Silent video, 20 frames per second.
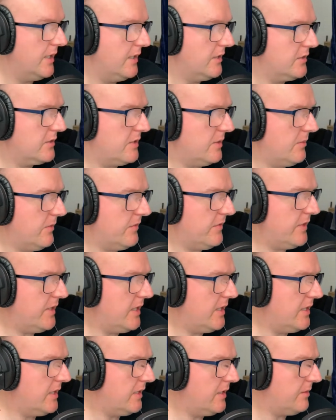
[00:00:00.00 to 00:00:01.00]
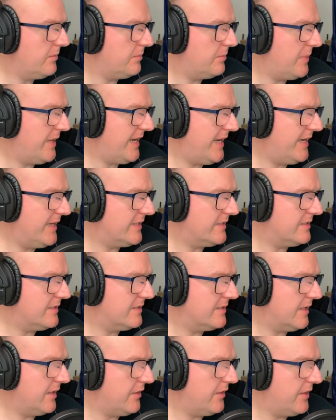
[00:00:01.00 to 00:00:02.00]
Some of the
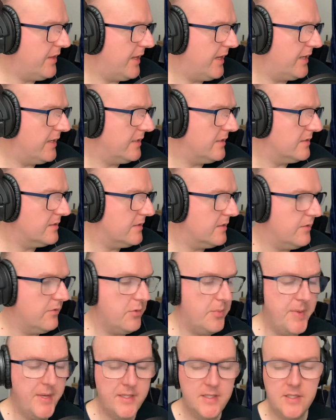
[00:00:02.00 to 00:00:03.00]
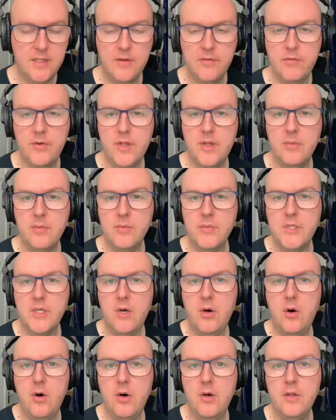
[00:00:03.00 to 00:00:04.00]
pads and things, the repetitive rhythms
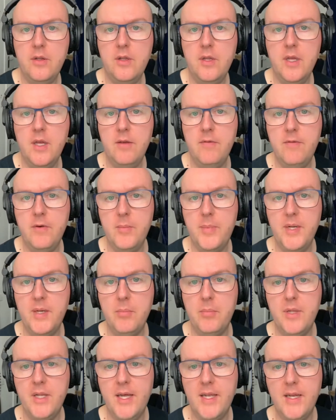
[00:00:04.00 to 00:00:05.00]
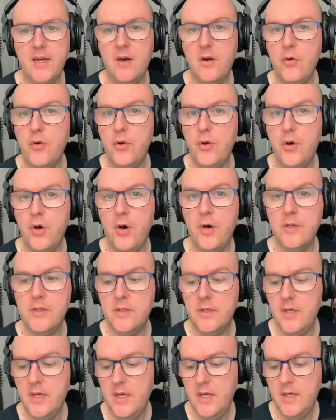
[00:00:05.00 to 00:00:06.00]
on the Forbidden Planet are
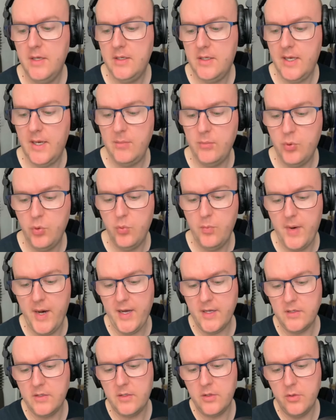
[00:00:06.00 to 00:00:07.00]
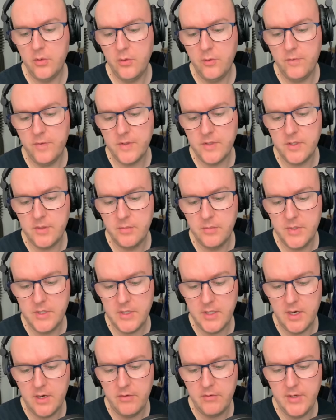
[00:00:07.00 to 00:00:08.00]
not tempo matched though, for some
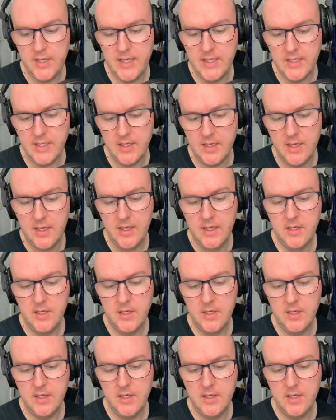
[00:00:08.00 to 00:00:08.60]
bizarre reason.